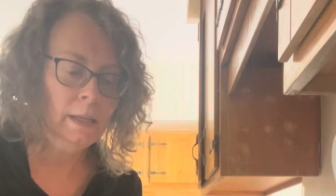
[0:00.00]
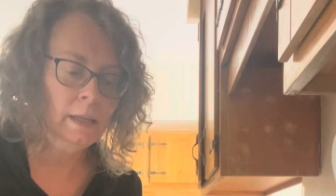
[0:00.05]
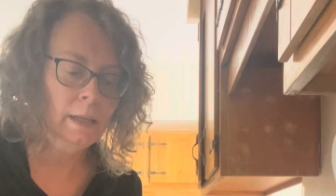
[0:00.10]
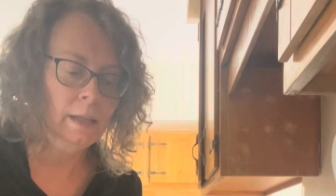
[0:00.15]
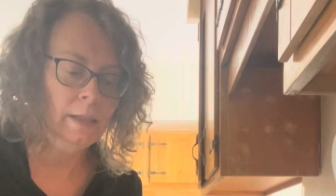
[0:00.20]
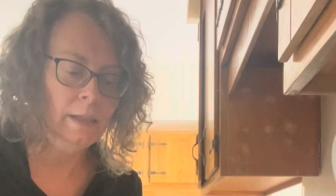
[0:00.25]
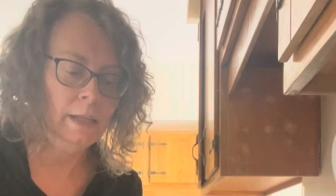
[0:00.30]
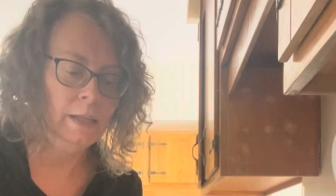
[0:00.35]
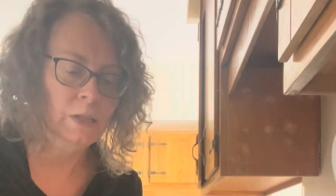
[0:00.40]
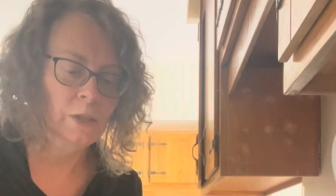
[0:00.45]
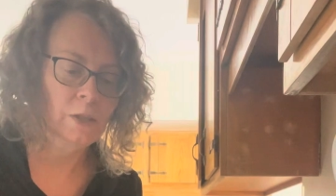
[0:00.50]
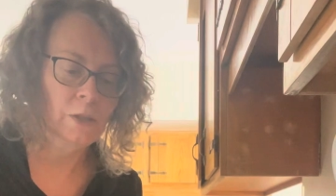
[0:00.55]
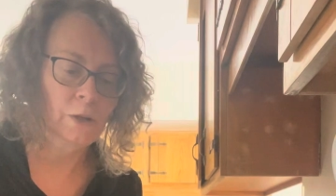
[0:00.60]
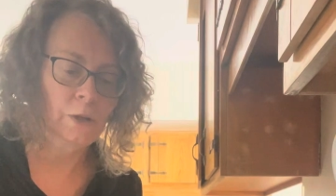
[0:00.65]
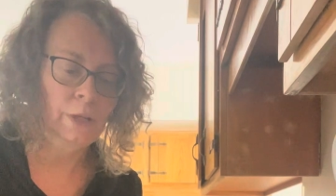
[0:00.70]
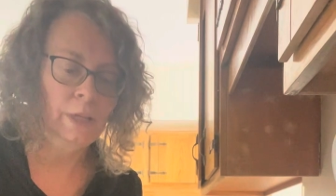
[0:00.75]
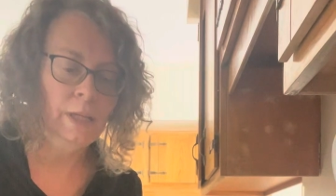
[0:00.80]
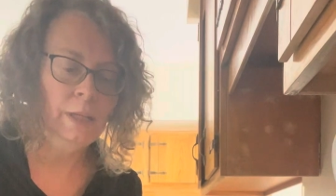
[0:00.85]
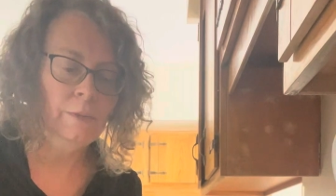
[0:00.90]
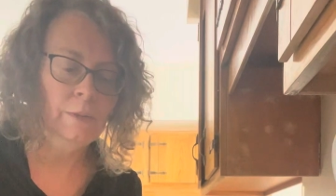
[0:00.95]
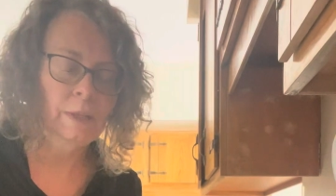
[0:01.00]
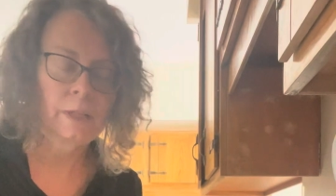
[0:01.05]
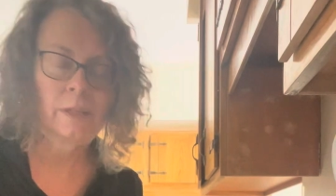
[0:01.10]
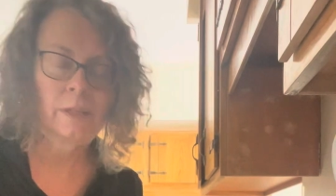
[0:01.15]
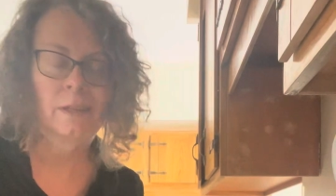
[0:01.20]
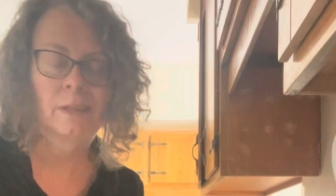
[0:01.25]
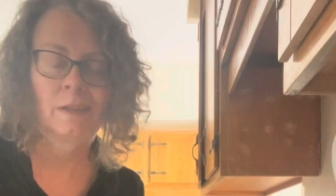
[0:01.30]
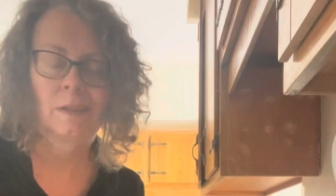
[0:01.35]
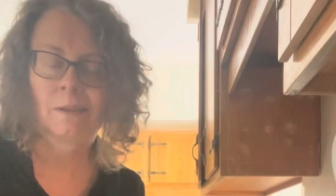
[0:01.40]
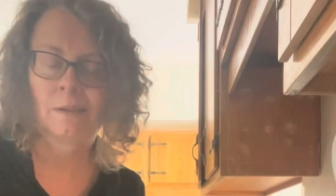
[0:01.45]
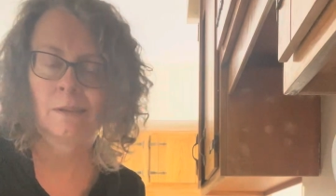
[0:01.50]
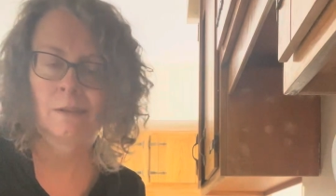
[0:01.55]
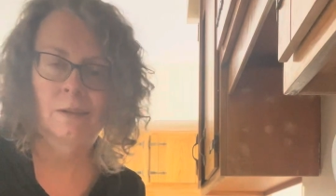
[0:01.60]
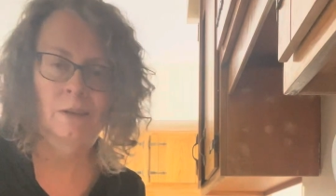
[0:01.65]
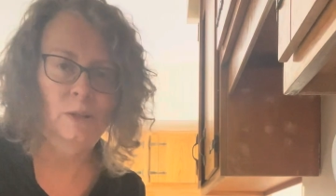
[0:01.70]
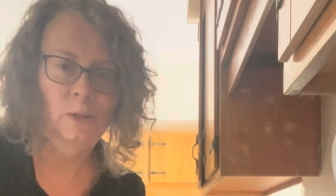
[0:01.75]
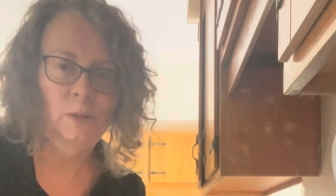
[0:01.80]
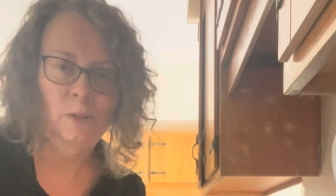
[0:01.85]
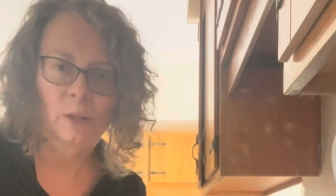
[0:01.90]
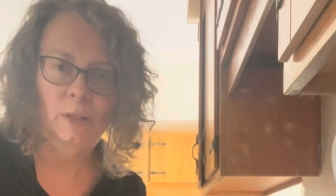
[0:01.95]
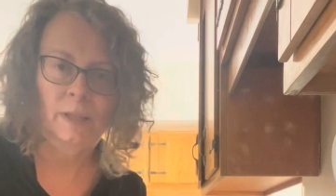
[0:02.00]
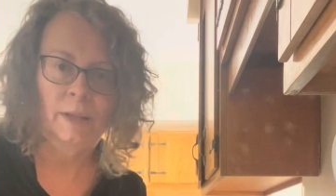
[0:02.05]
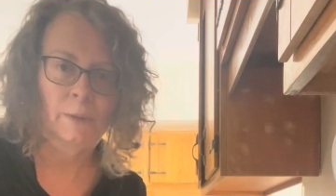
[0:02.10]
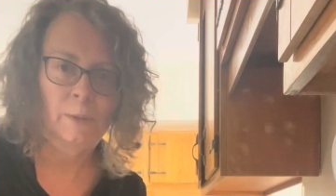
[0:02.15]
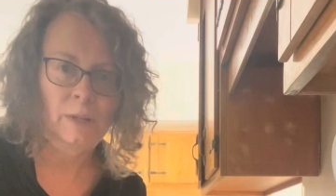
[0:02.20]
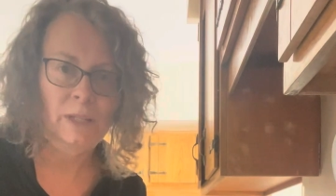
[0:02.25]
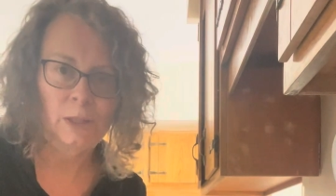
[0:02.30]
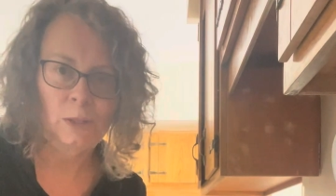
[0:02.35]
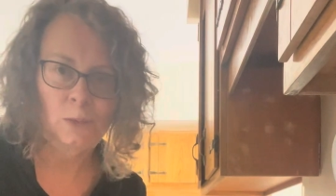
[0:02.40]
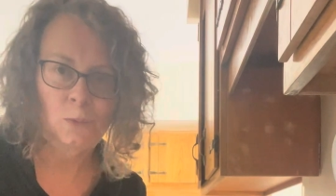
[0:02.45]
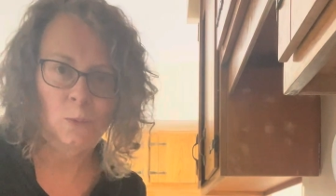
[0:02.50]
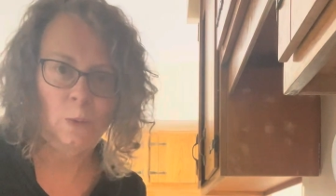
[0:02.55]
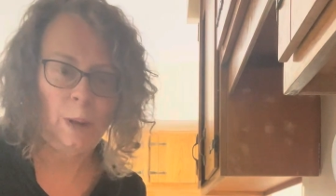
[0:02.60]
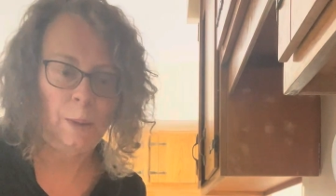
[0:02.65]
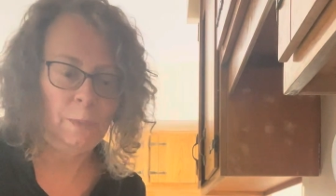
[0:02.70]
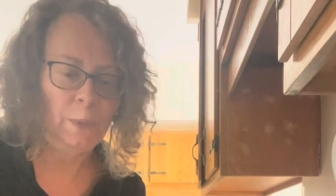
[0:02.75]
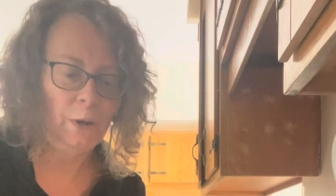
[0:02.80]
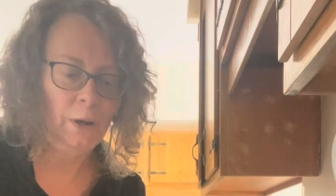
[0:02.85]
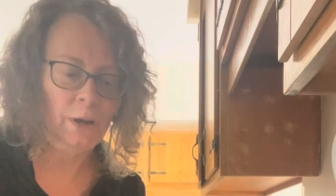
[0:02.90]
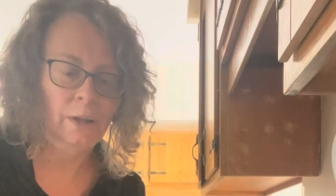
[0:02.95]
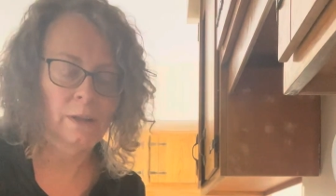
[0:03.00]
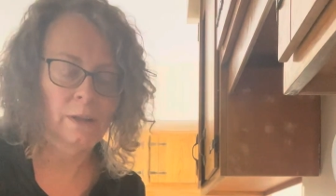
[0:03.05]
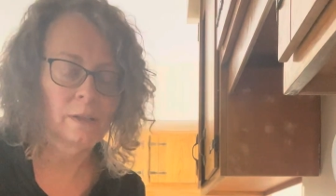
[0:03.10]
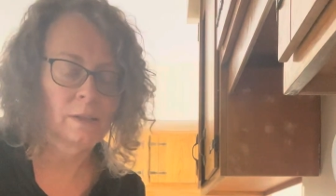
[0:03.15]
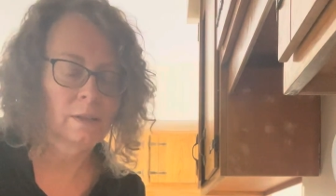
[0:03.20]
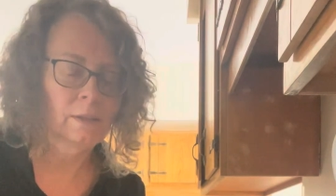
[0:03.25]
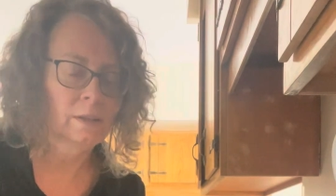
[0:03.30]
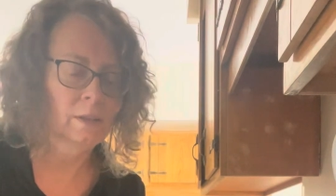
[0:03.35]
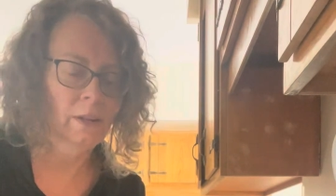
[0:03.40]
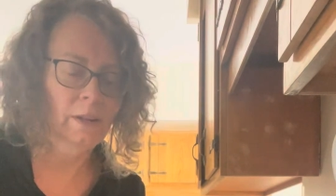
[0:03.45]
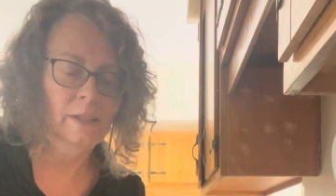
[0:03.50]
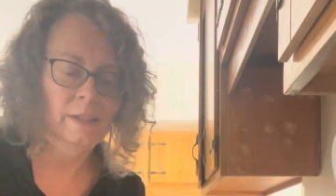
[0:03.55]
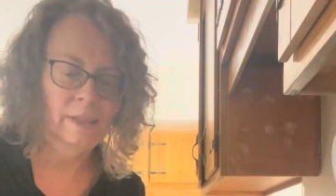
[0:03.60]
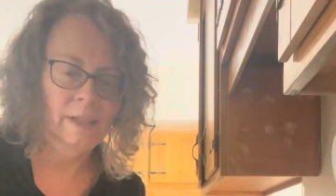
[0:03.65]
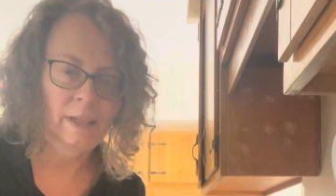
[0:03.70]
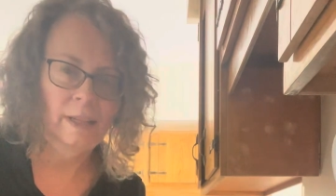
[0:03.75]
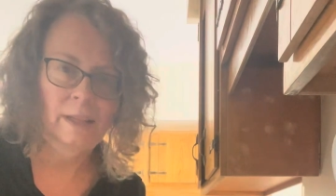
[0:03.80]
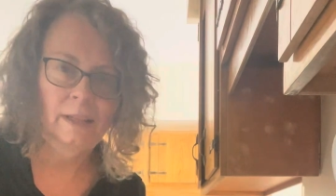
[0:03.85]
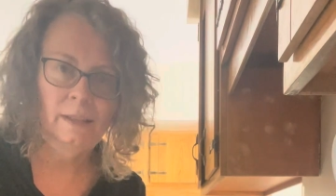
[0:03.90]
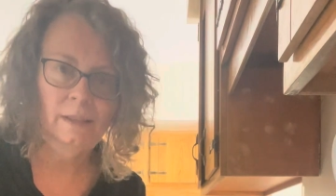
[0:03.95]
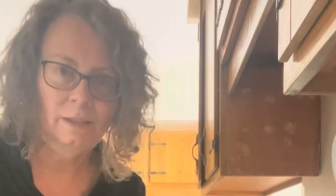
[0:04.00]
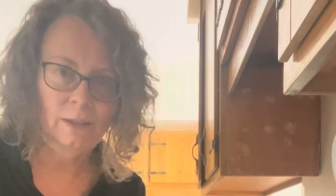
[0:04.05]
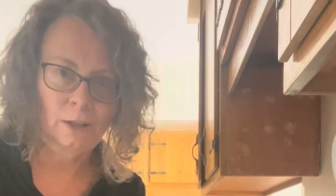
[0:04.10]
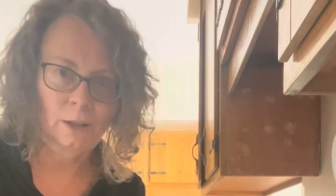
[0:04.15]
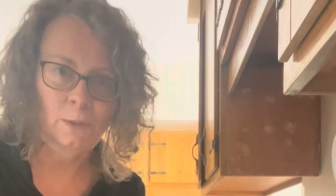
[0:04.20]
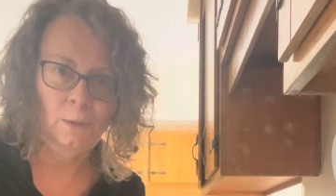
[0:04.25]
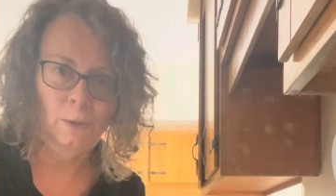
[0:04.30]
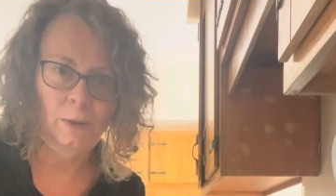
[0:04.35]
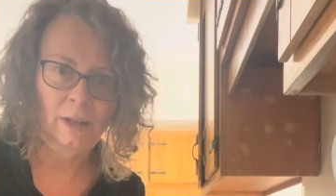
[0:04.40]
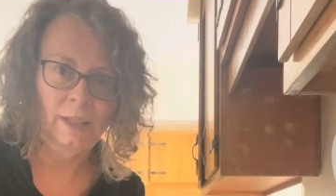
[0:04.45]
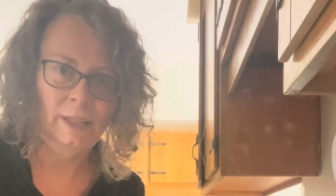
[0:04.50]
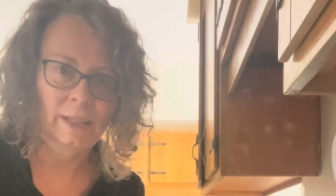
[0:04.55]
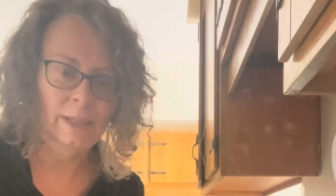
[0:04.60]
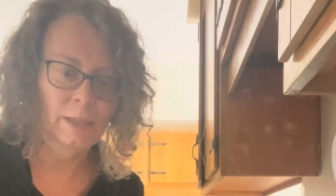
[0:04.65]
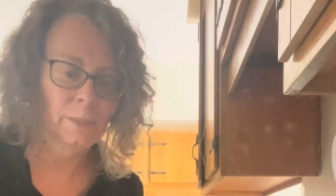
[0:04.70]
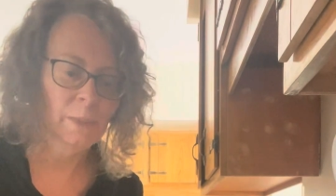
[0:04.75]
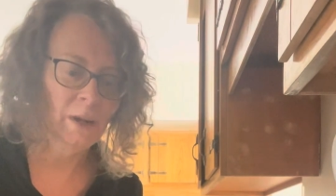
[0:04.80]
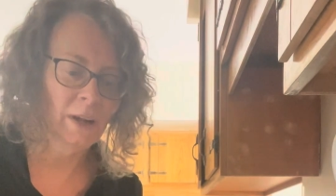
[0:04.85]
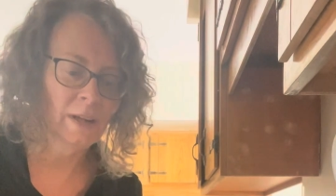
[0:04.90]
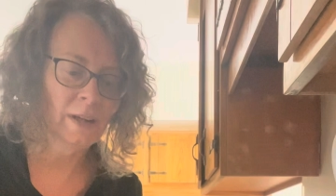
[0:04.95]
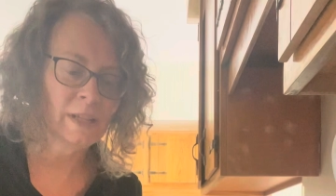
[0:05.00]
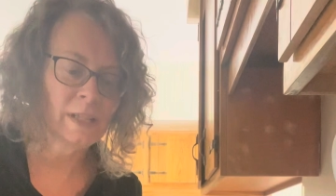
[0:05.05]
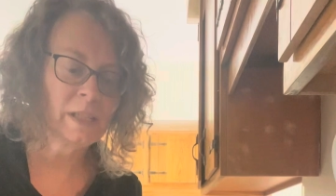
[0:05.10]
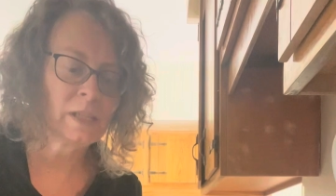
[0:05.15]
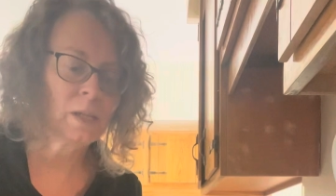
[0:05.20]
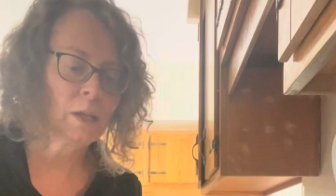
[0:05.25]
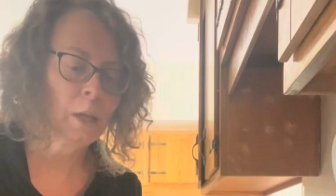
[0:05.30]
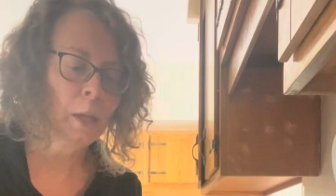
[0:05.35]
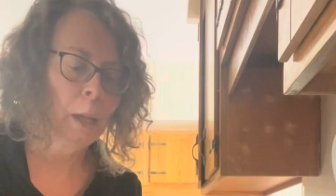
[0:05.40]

that's dirty, which usually we just wipe our non-stick cookware, let's be honest,